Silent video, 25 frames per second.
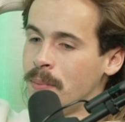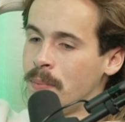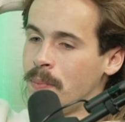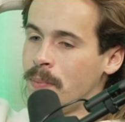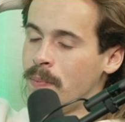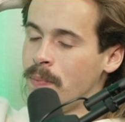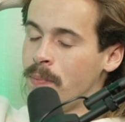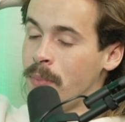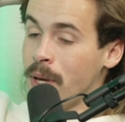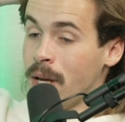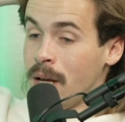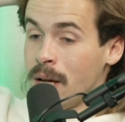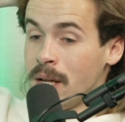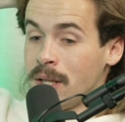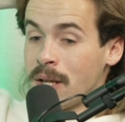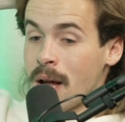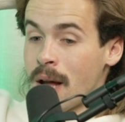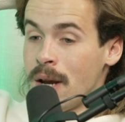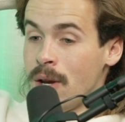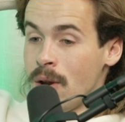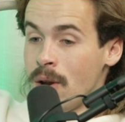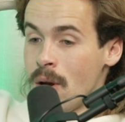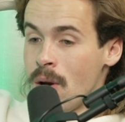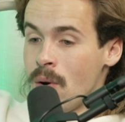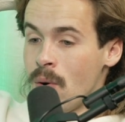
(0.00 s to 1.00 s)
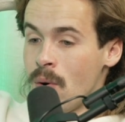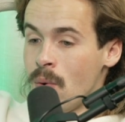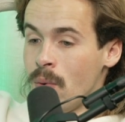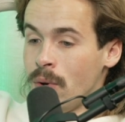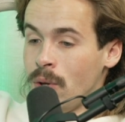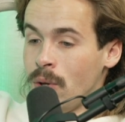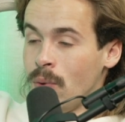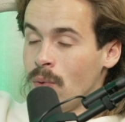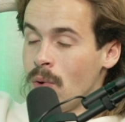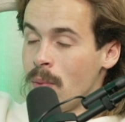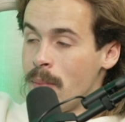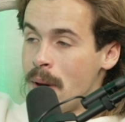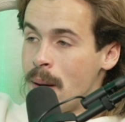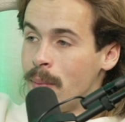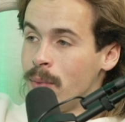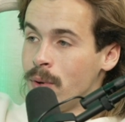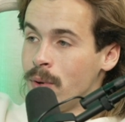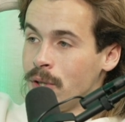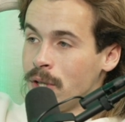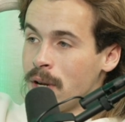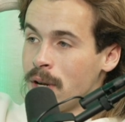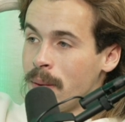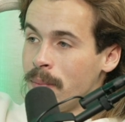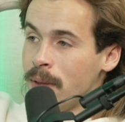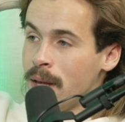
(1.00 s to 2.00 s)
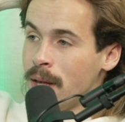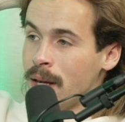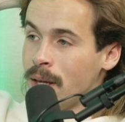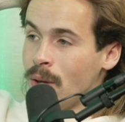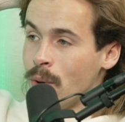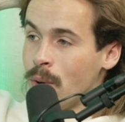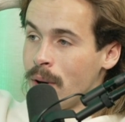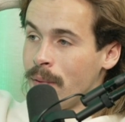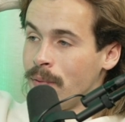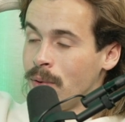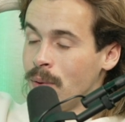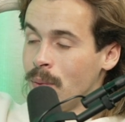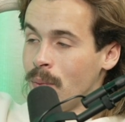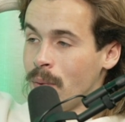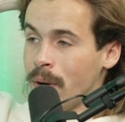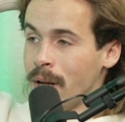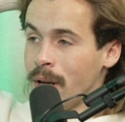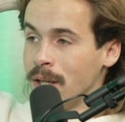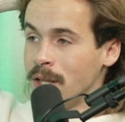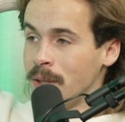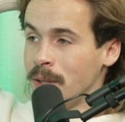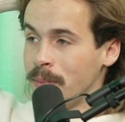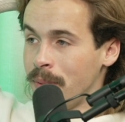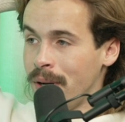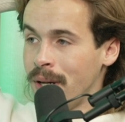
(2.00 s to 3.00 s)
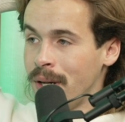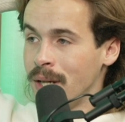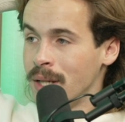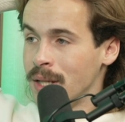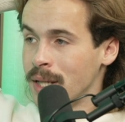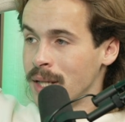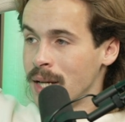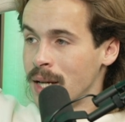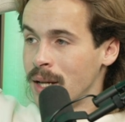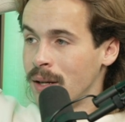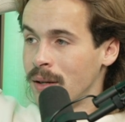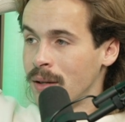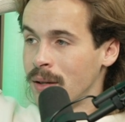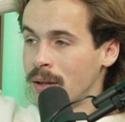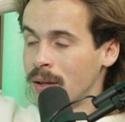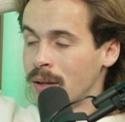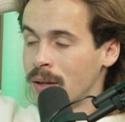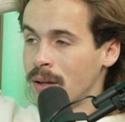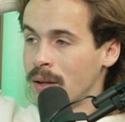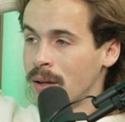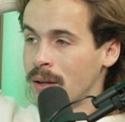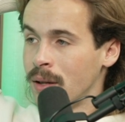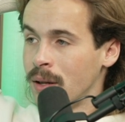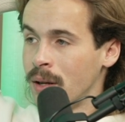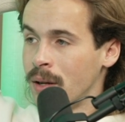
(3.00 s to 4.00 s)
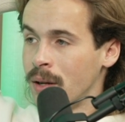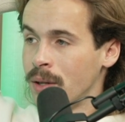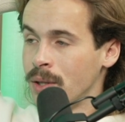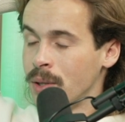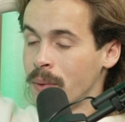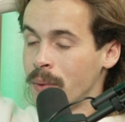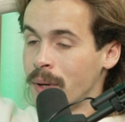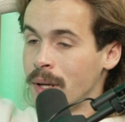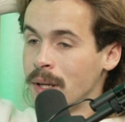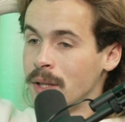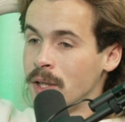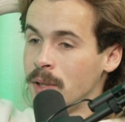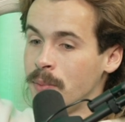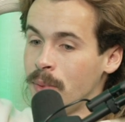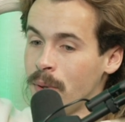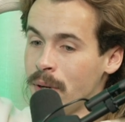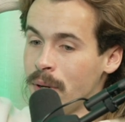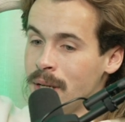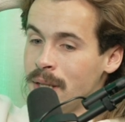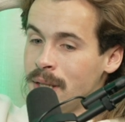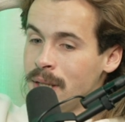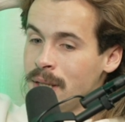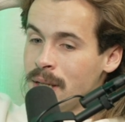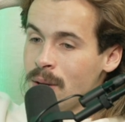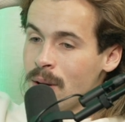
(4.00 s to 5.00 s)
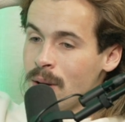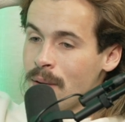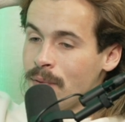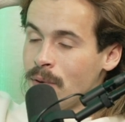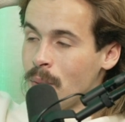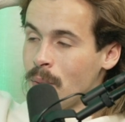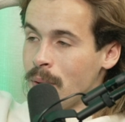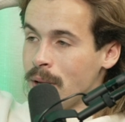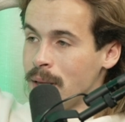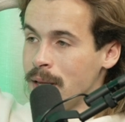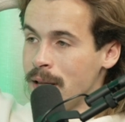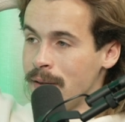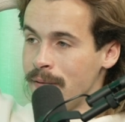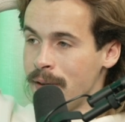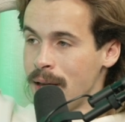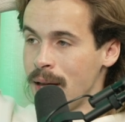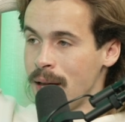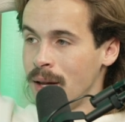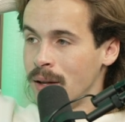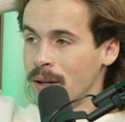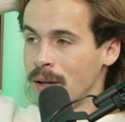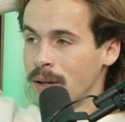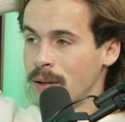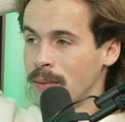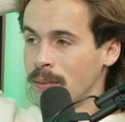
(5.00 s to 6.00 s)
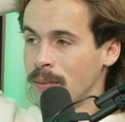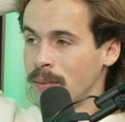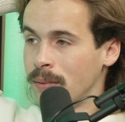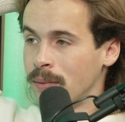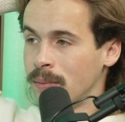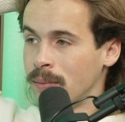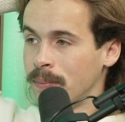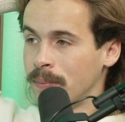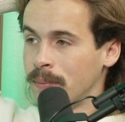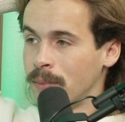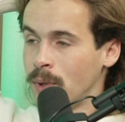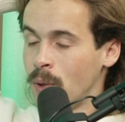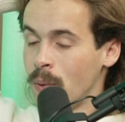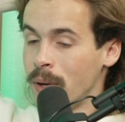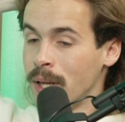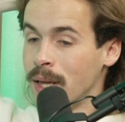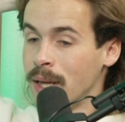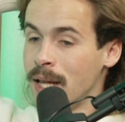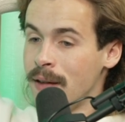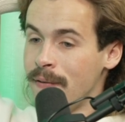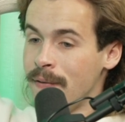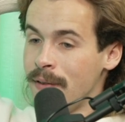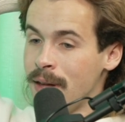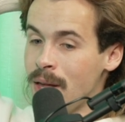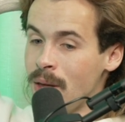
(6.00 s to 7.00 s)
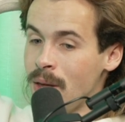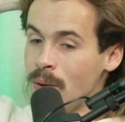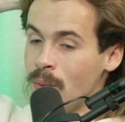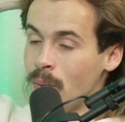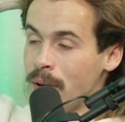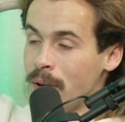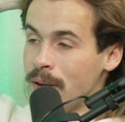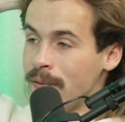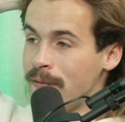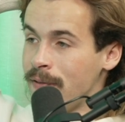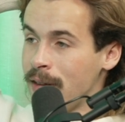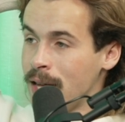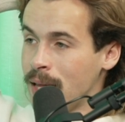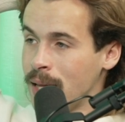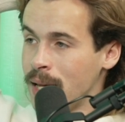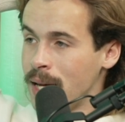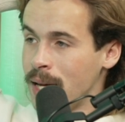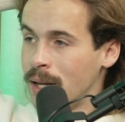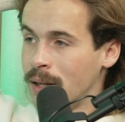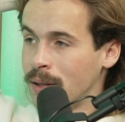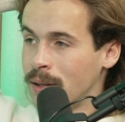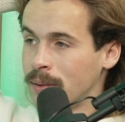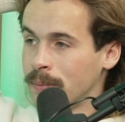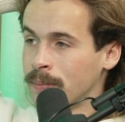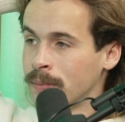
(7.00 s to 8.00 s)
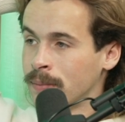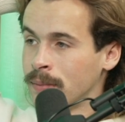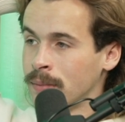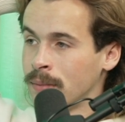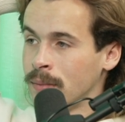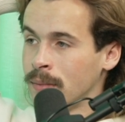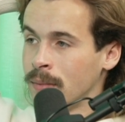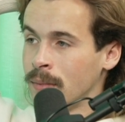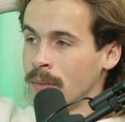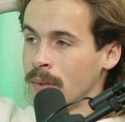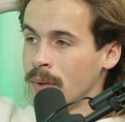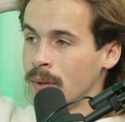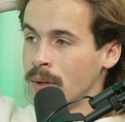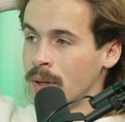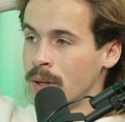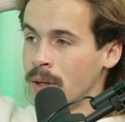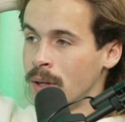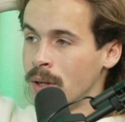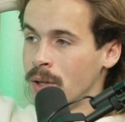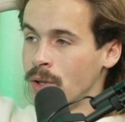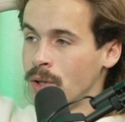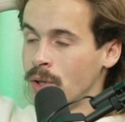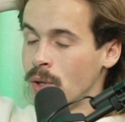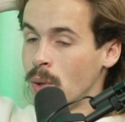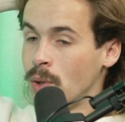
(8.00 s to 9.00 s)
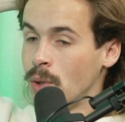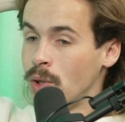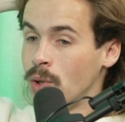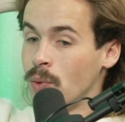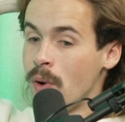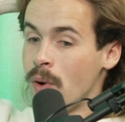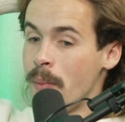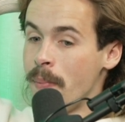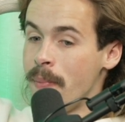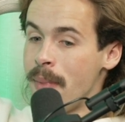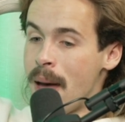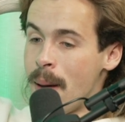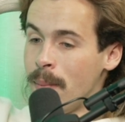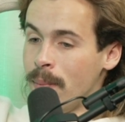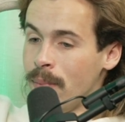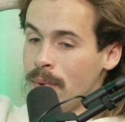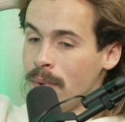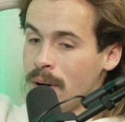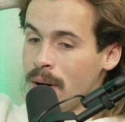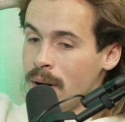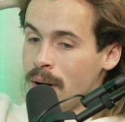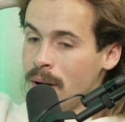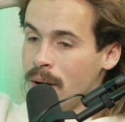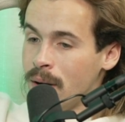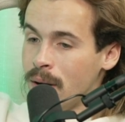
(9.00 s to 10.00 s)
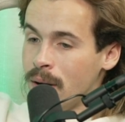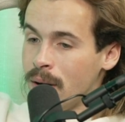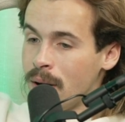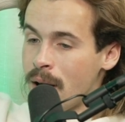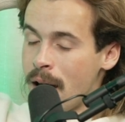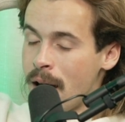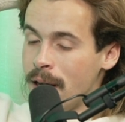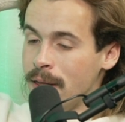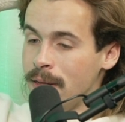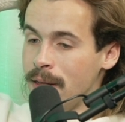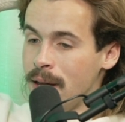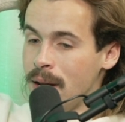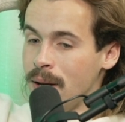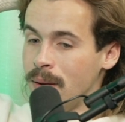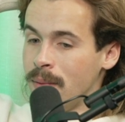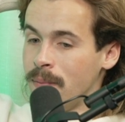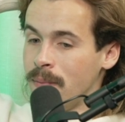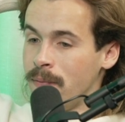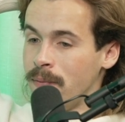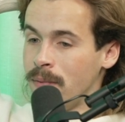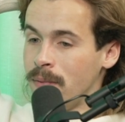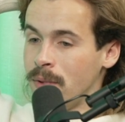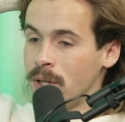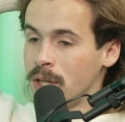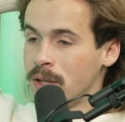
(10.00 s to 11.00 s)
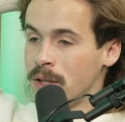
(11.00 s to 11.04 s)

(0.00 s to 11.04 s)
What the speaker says: because I know when you remember something, you have to re-experience it. To re-experience it, you have to relive it. To relive it, you re-feel it. So to remember, I then just